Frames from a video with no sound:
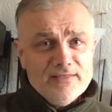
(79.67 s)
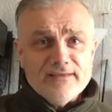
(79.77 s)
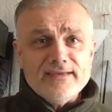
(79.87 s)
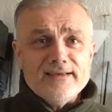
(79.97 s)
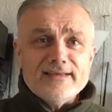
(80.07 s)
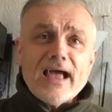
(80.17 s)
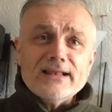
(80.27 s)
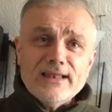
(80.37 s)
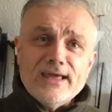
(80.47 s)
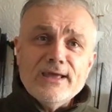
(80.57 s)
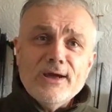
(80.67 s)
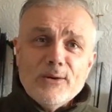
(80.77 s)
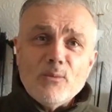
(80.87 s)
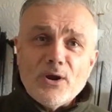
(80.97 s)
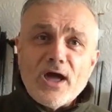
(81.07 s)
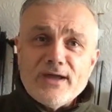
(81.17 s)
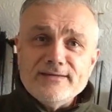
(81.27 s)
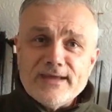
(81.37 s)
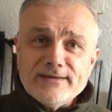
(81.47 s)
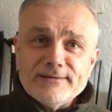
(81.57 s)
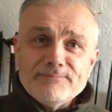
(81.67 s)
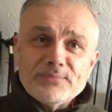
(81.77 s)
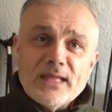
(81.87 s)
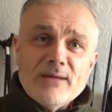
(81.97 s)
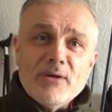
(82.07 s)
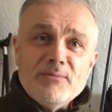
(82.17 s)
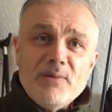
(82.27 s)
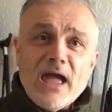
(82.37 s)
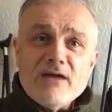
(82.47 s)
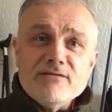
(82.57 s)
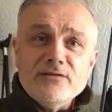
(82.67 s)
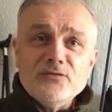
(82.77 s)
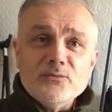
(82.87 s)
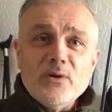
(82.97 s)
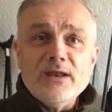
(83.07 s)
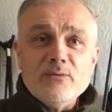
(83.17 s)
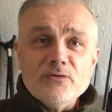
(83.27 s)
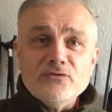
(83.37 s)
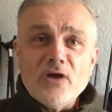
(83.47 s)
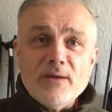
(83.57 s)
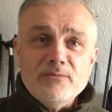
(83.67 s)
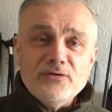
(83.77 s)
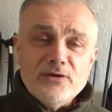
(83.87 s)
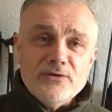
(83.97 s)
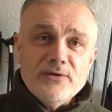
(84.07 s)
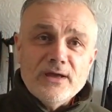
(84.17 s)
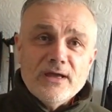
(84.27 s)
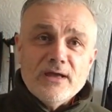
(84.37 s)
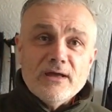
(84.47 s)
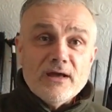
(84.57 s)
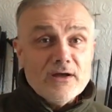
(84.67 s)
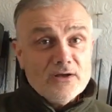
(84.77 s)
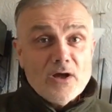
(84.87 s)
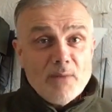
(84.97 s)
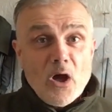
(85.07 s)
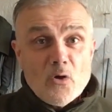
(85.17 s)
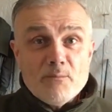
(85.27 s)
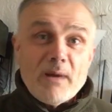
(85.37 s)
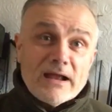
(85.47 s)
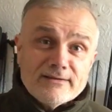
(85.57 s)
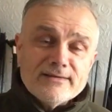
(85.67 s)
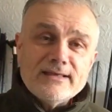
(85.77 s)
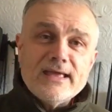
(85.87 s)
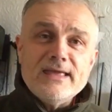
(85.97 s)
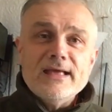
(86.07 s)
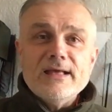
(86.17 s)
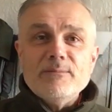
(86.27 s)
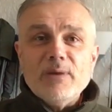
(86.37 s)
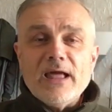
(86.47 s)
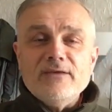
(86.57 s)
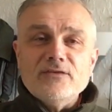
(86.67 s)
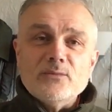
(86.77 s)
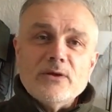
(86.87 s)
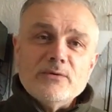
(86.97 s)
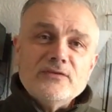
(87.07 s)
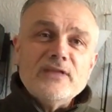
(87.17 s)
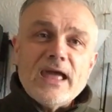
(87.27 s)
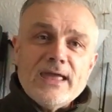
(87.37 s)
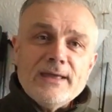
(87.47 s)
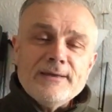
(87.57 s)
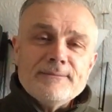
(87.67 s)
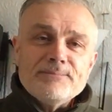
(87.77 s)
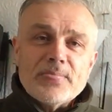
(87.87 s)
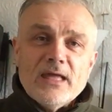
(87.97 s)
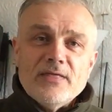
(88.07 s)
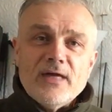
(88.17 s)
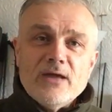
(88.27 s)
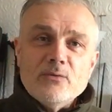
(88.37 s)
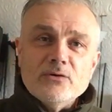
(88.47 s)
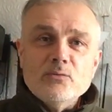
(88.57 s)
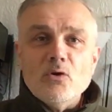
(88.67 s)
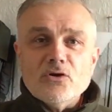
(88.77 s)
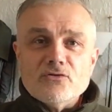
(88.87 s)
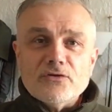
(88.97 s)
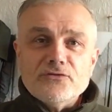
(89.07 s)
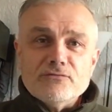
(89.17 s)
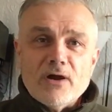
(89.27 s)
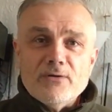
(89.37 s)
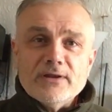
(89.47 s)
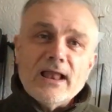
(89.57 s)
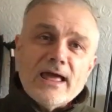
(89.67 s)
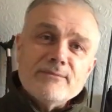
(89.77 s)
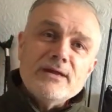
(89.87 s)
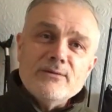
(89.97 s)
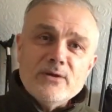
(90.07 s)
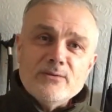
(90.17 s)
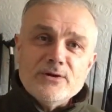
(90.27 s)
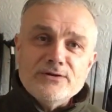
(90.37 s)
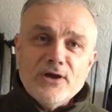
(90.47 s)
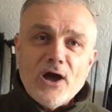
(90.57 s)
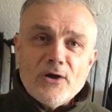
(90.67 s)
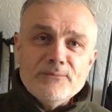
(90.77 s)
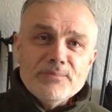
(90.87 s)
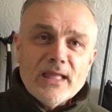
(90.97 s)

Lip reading: That's exactly what I did. And my parents, when it was time to come home back to the place that we were staying, they would walk across the road, collect me, and we would go.